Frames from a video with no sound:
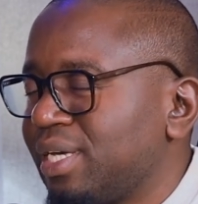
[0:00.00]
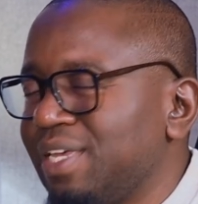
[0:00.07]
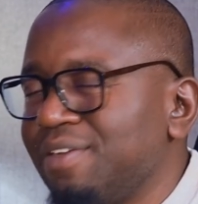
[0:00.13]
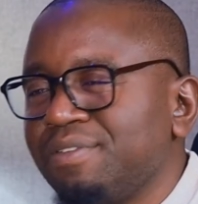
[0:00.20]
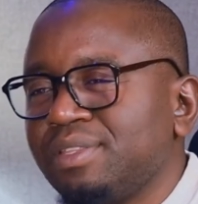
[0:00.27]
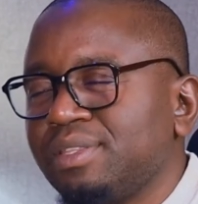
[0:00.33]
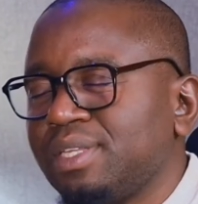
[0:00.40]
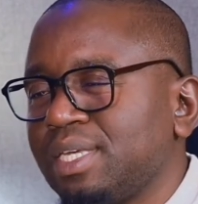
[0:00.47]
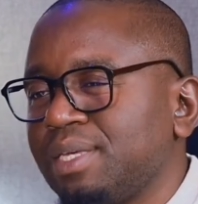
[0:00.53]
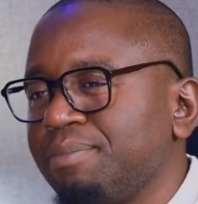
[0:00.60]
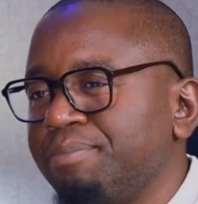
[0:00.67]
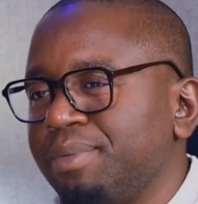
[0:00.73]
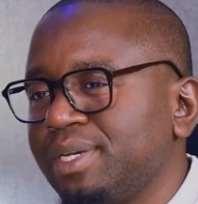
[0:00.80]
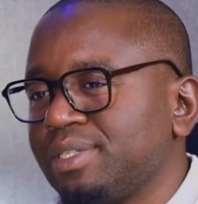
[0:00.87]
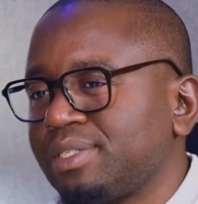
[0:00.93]
even the
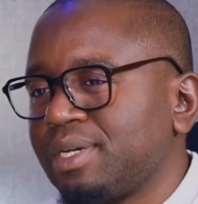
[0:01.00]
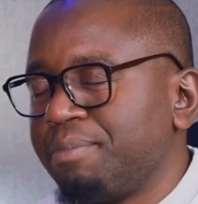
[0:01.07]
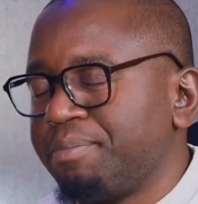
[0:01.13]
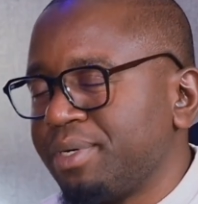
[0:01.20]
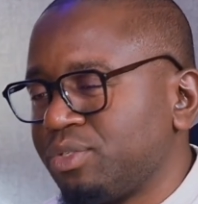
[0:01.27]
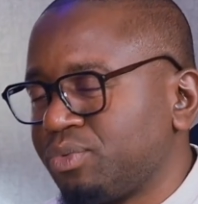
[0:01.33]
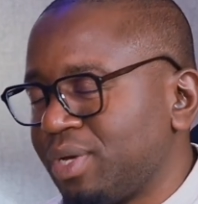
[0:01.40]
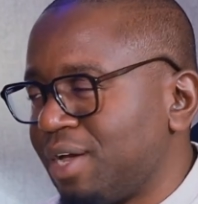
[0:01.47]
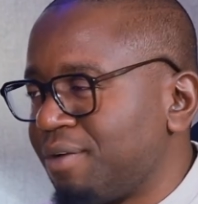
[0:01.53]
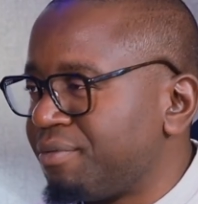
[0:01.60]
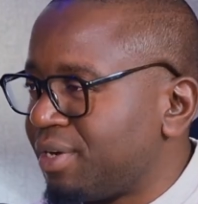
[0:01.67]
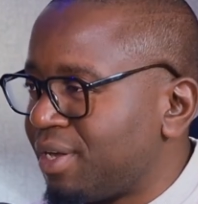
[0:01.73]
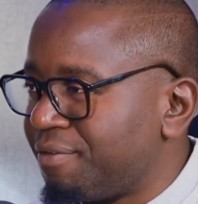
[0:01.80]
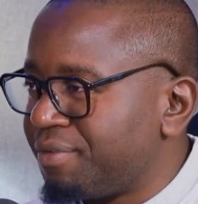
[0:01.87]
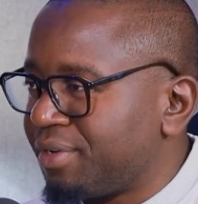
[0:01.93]
biggest companies we have
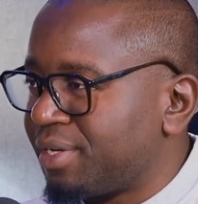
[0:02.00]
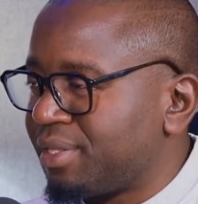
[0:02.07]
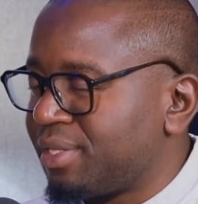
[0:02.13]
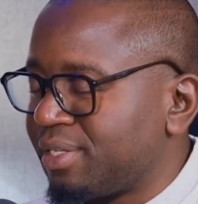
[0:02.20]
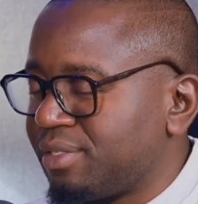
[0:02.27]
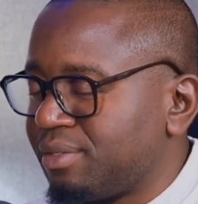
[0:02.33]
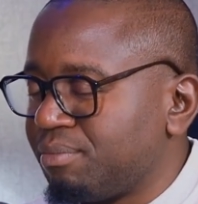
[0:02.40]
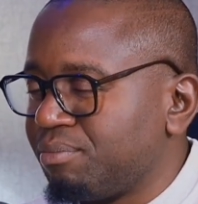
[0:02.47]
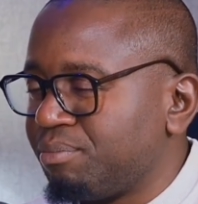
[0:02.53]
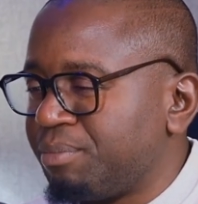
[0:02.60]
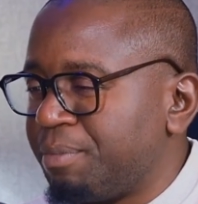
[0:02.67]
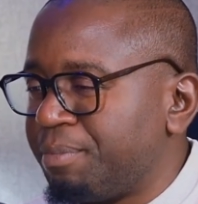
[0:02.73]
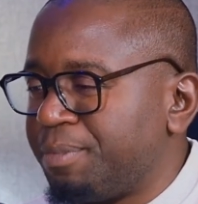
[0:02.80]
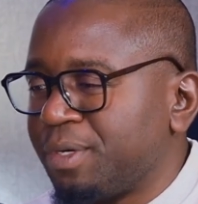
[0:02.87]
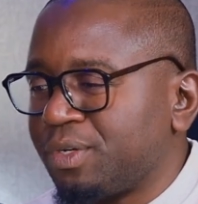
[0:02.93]
in Africa that
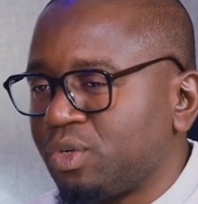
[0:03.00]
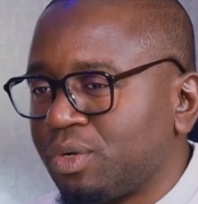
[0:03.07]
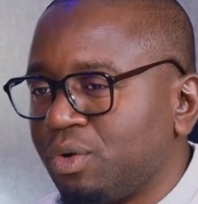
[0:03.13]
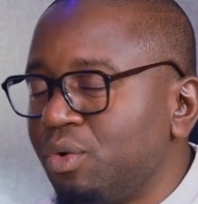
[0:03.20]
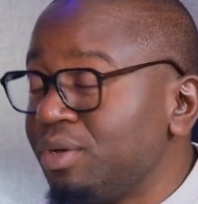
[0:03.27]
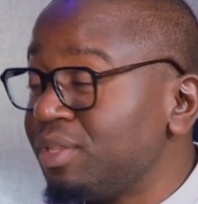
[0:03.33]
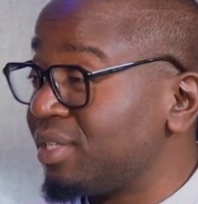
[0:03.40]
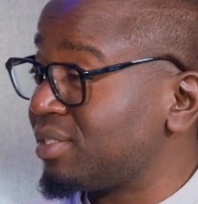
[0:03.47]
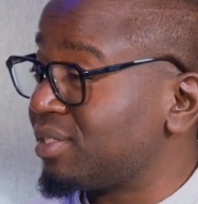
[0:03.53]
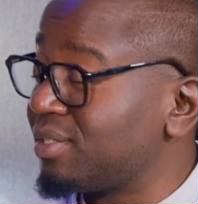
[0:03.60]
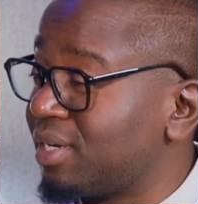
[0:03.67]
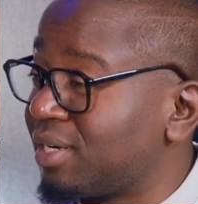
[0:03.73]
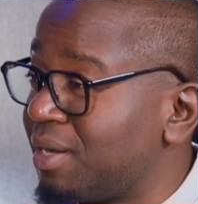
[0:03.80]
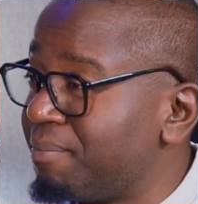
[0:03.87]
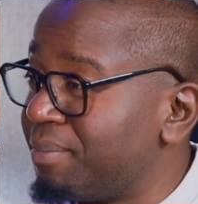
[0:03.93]
maybe are talking,
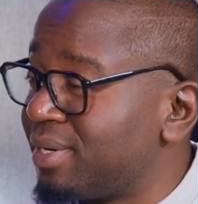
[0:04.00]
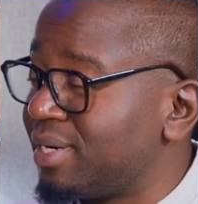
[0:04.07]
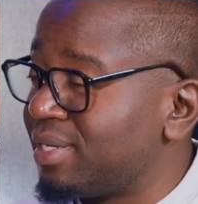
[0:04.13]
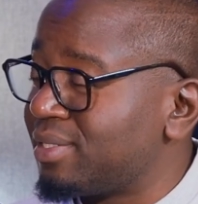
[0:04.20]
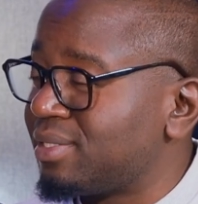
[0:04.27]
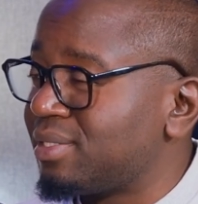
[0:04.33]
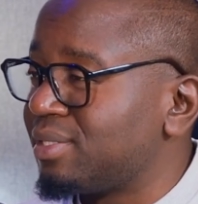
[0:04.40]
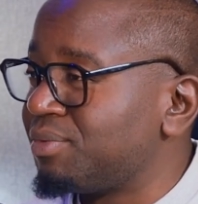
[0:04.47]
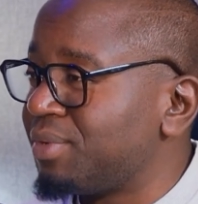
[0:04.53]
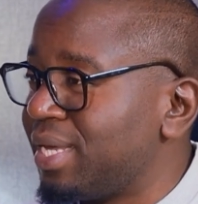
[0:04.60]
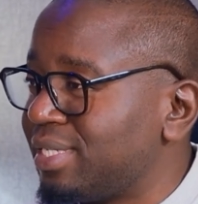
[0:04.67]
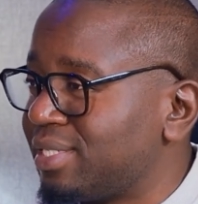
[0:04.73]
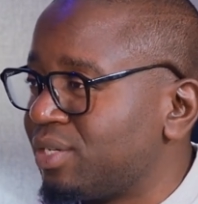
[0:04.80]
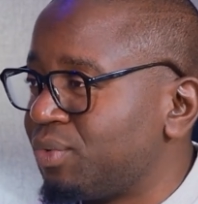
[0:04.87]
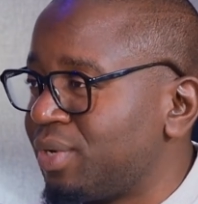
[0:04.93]
the companies
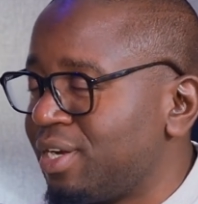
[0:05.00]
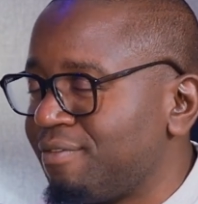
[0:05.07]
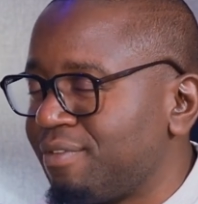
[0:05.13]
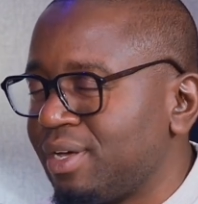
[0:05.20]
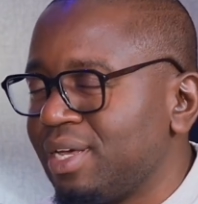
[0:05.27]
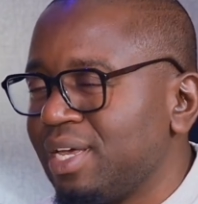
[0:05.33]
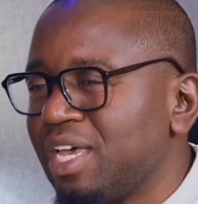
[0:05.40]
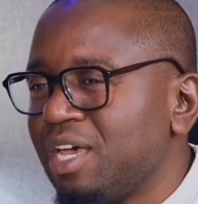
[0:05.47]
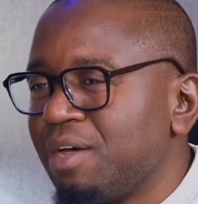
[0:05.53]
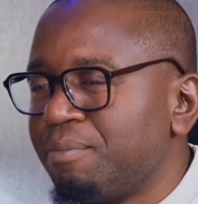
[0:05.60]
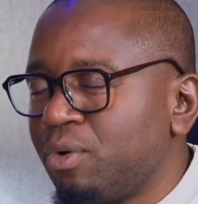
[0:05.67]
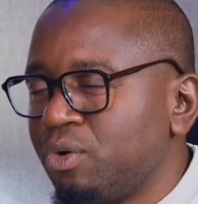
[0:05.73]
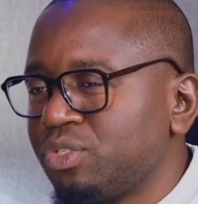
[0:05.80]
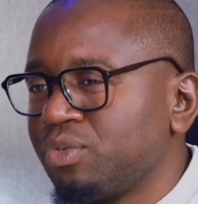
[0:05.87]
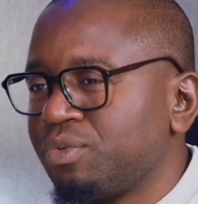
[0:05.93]
raised and whatever,
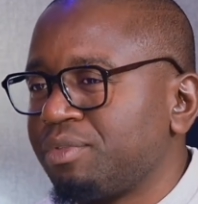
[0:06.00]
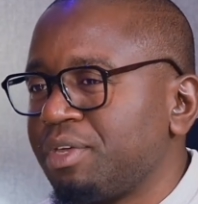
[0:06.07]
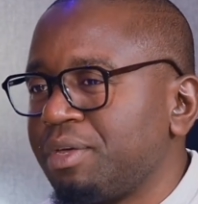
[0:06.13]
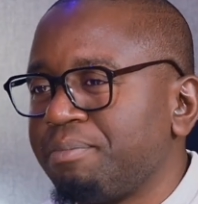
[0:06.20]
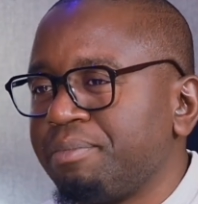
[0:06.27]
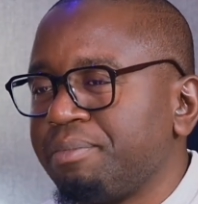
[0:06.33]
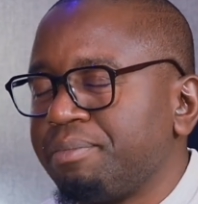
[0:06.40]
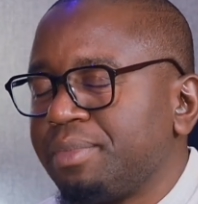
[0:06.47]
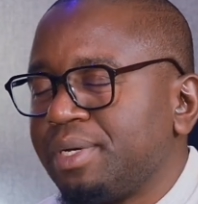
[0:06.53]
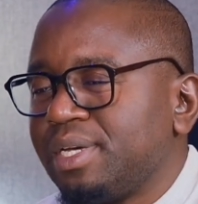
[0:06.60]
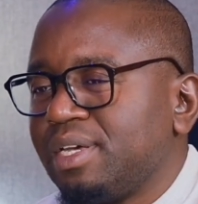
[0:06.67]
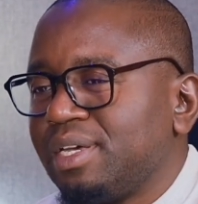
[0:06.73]
most of them,